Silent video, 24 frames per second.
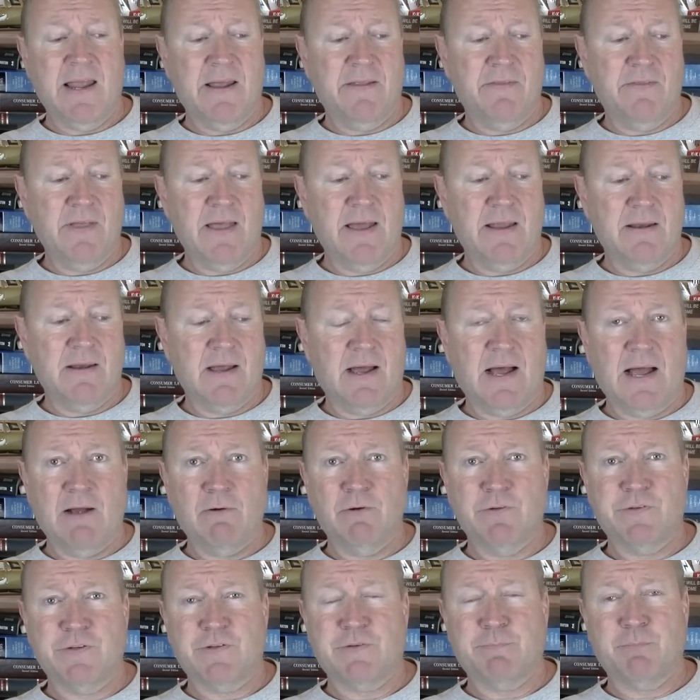and that I
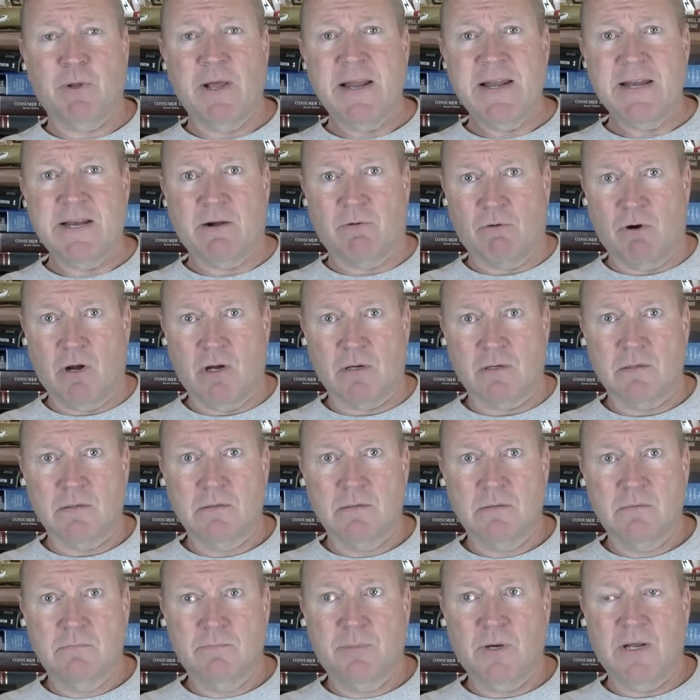was explaining it wrong.
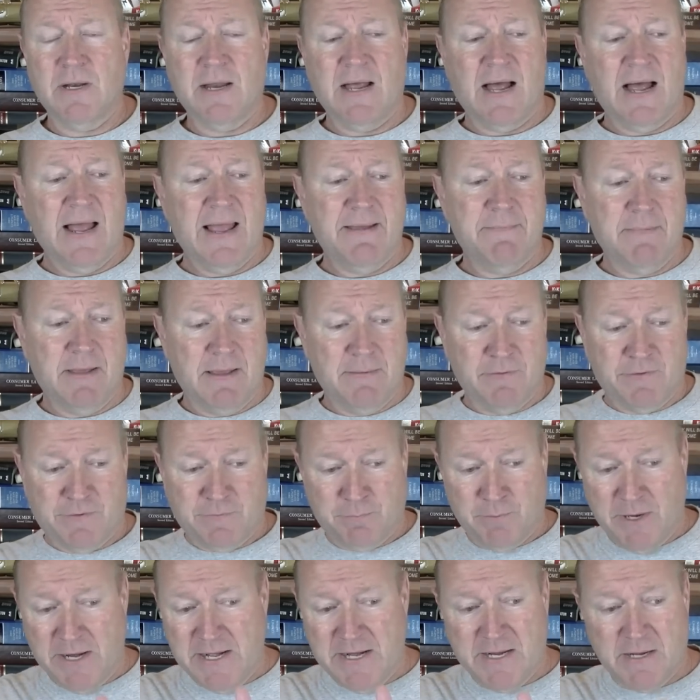But I'm
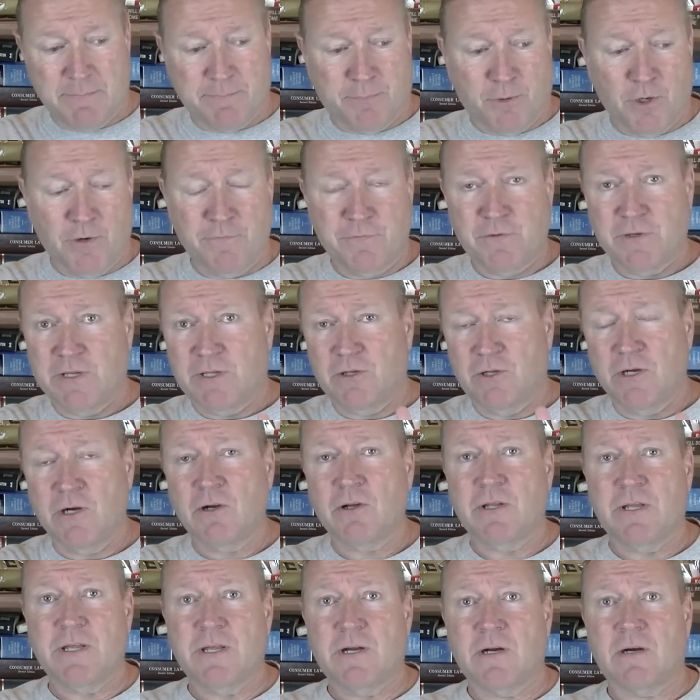explaining it perfectly
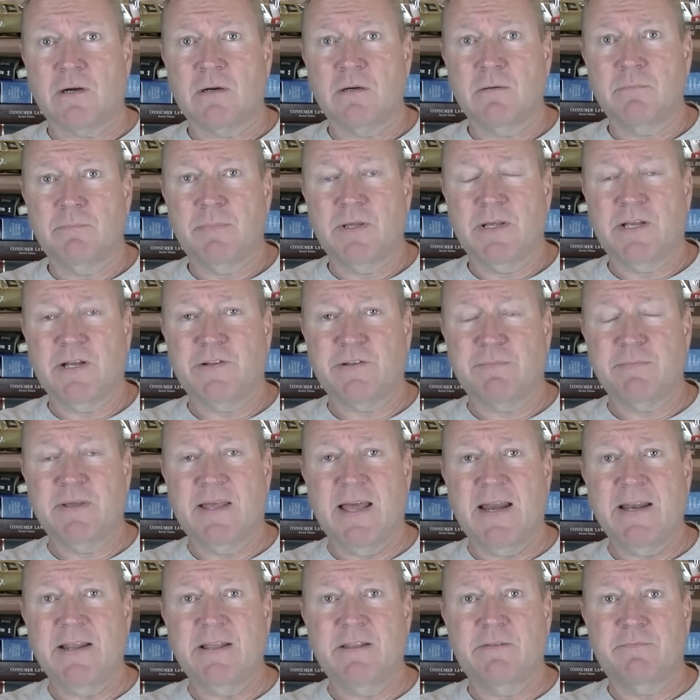clearly here because I'm
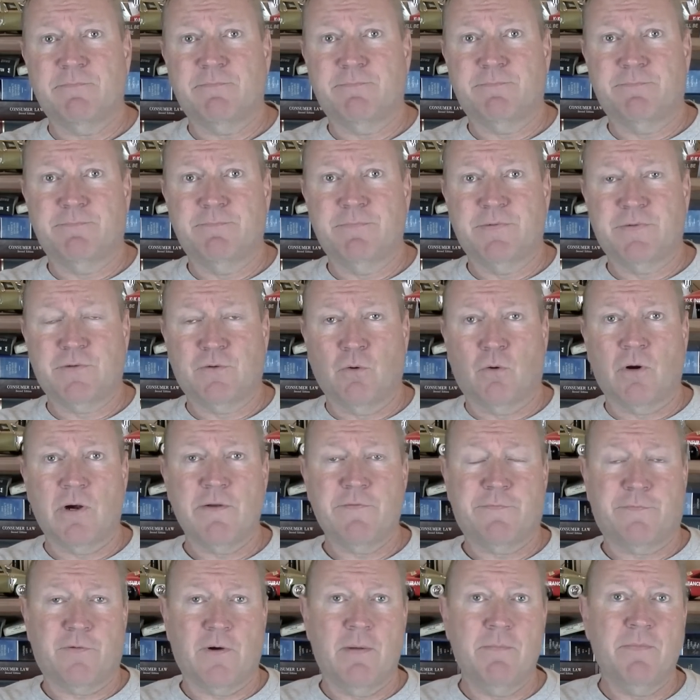getting the
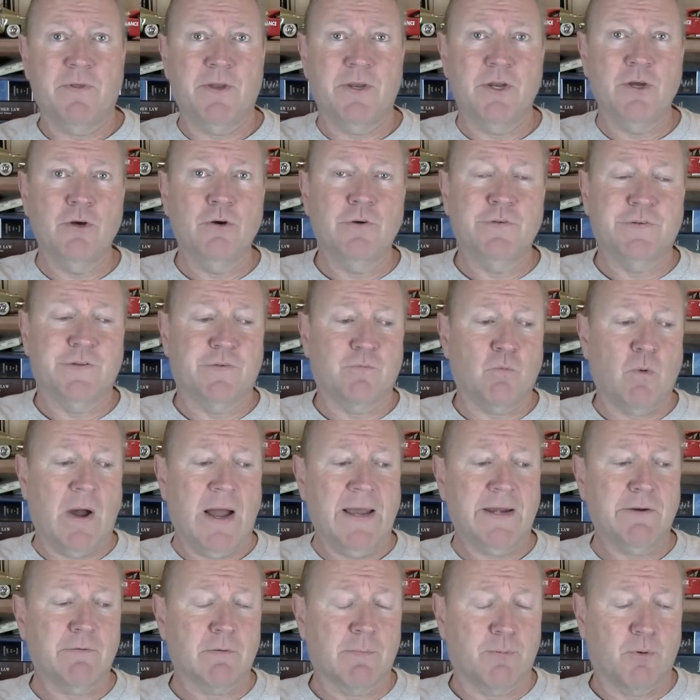story from the news. It's
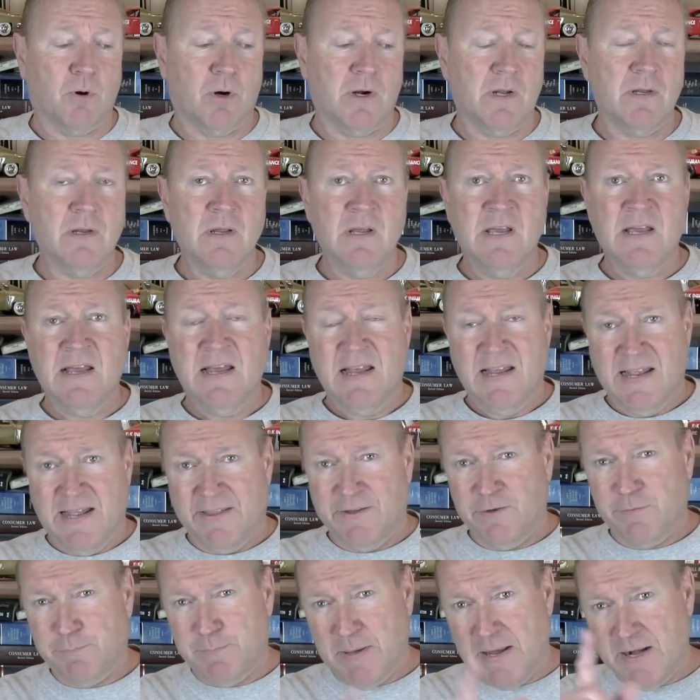widely reported.
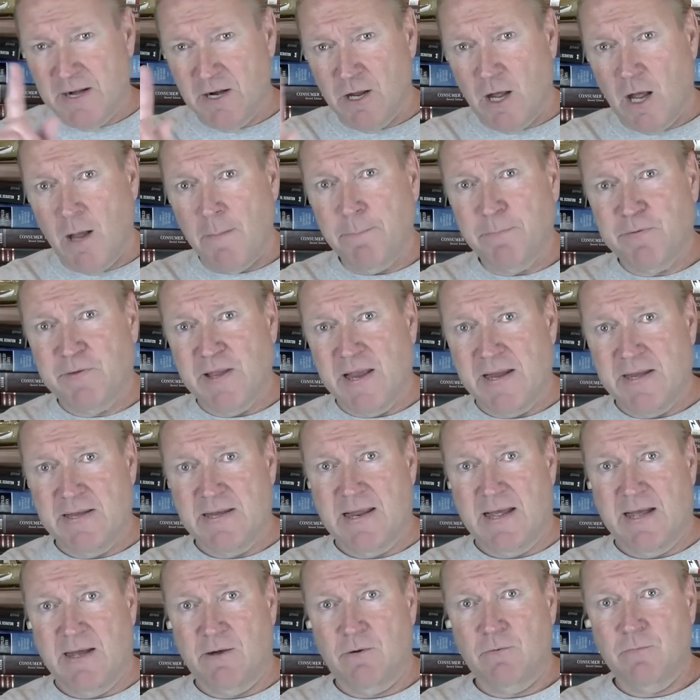And there's been an update
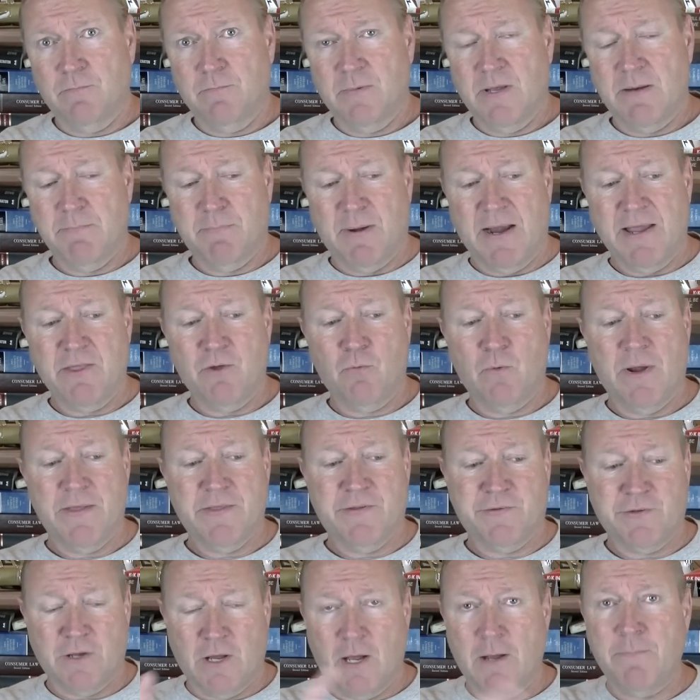now. And by the way,
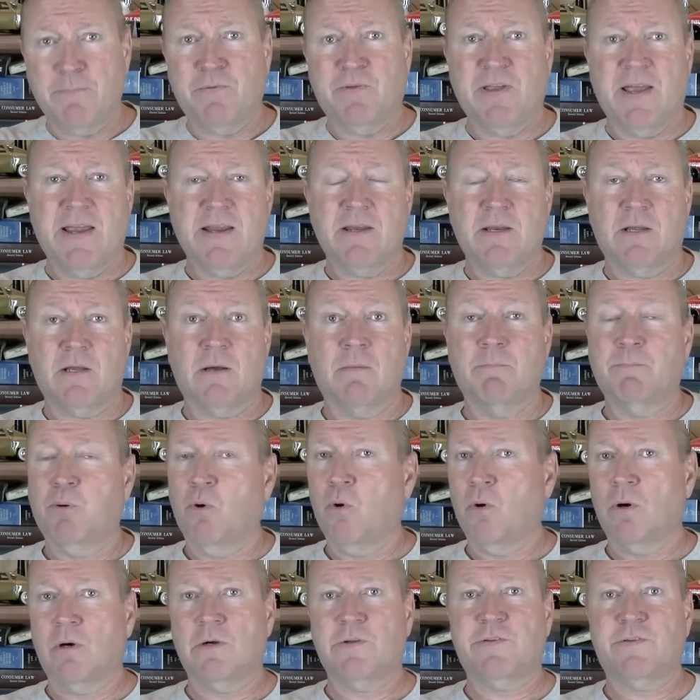this update
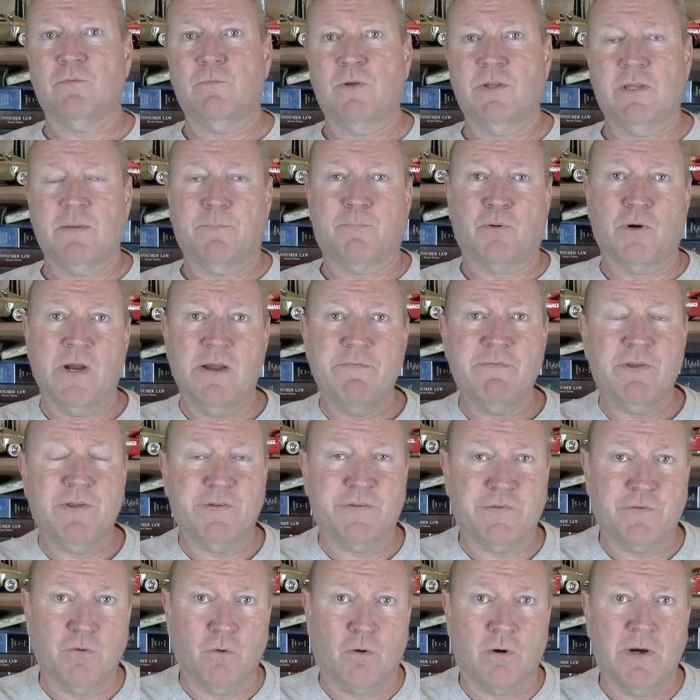comports with the
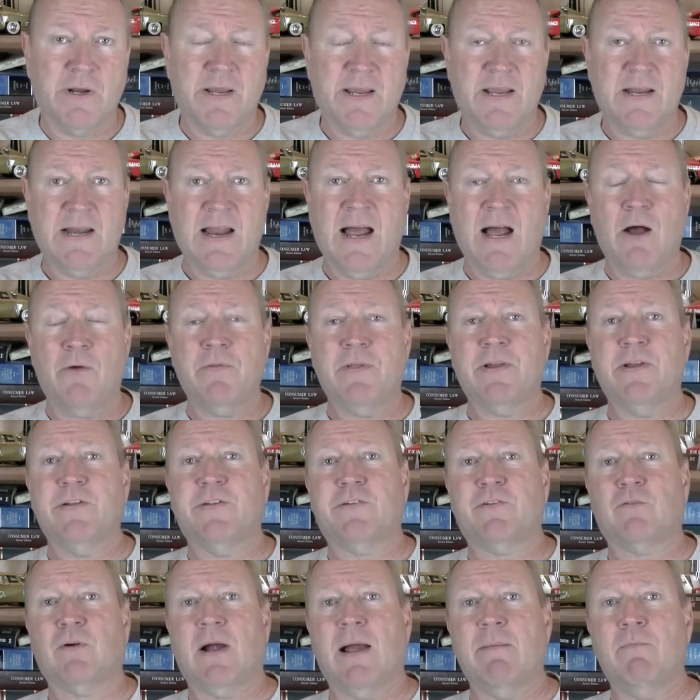previous story in how they
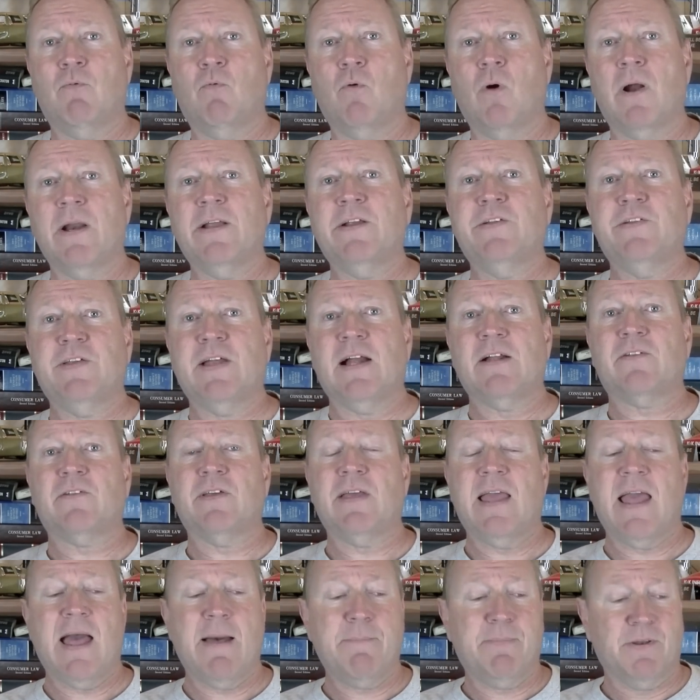describe what
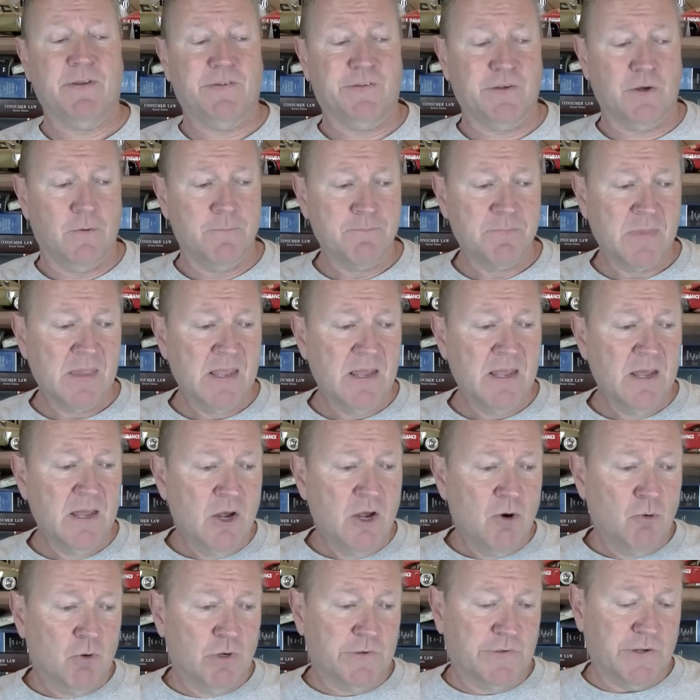exactly happened. So
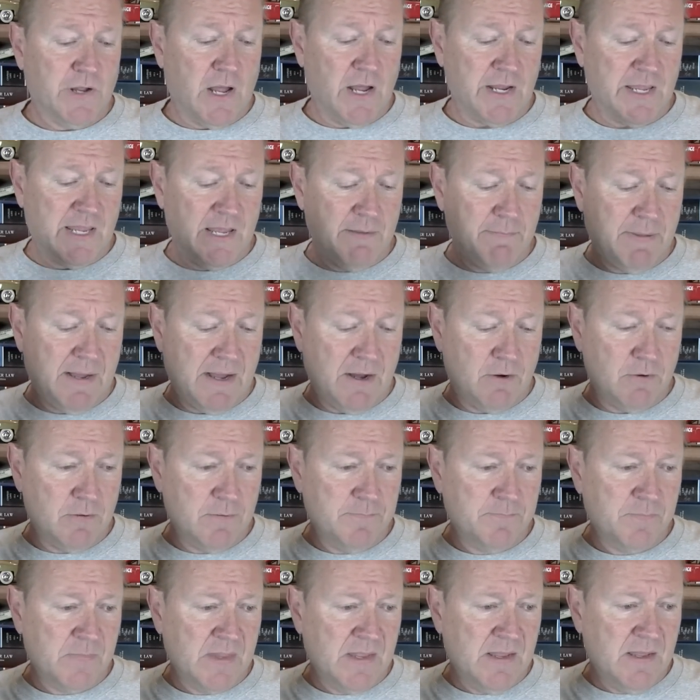we're talking
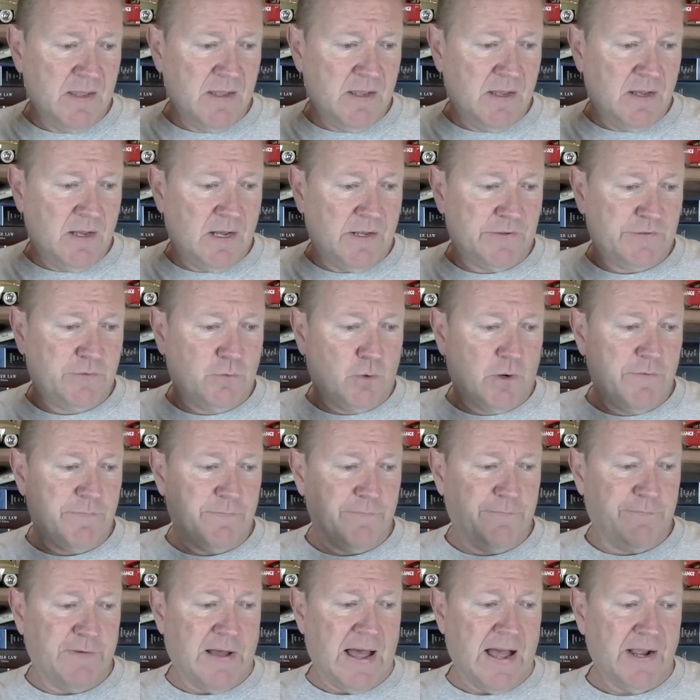about a story
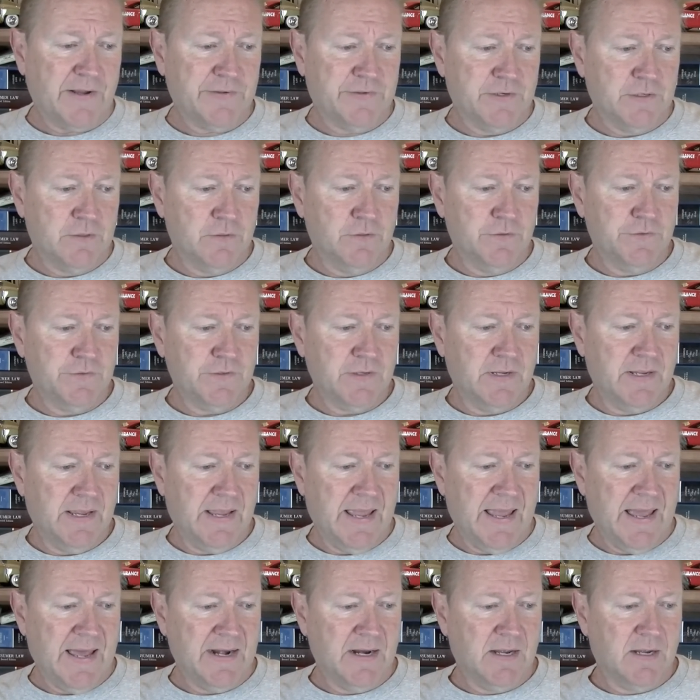from Fox News.
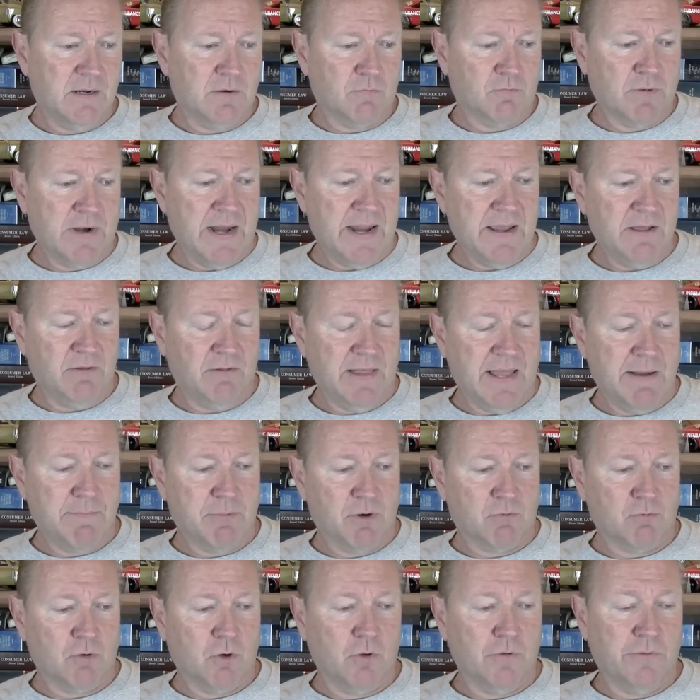Hannah Ray
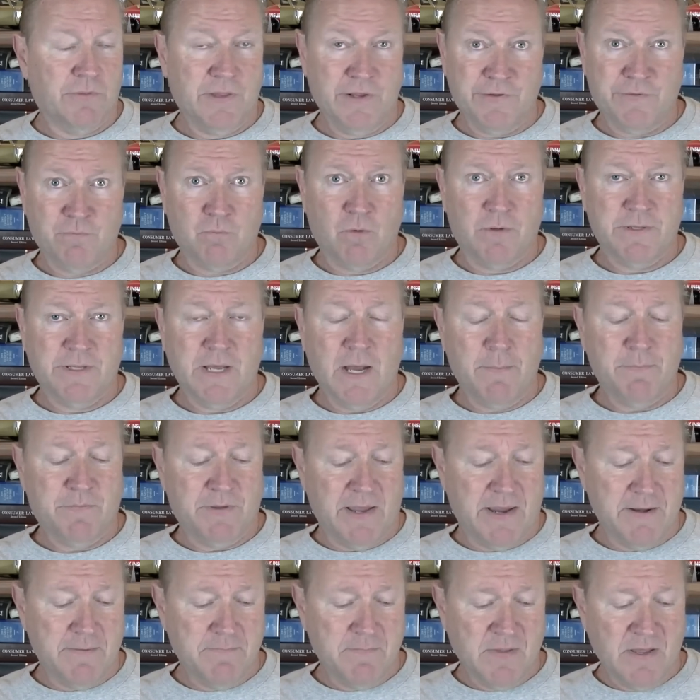Lambert wrote this one, the
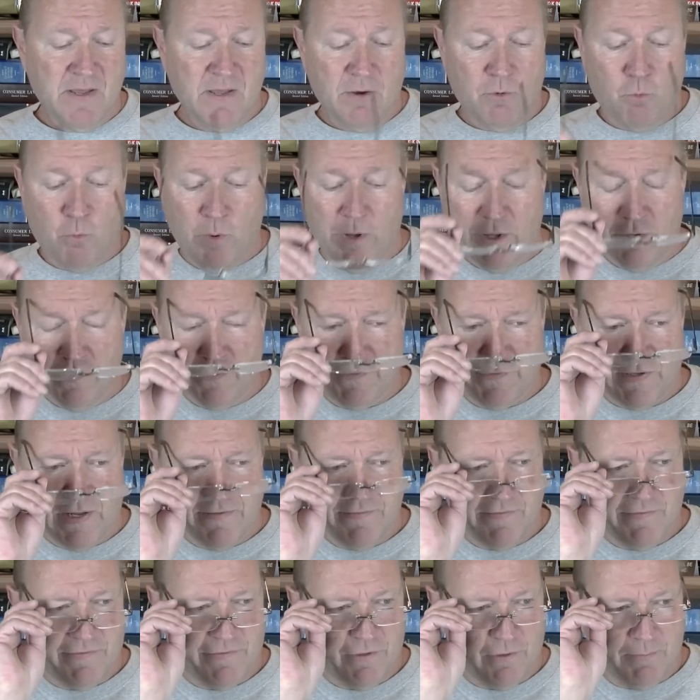update. Will
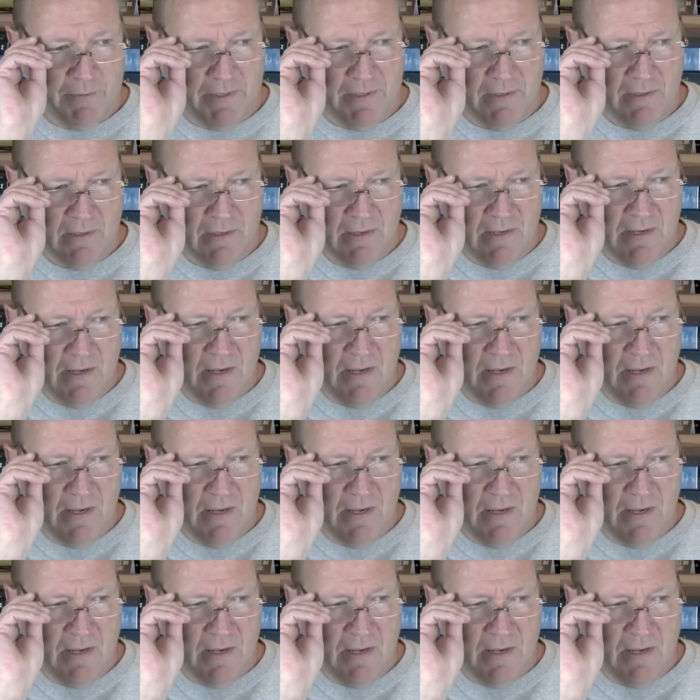sent it to me.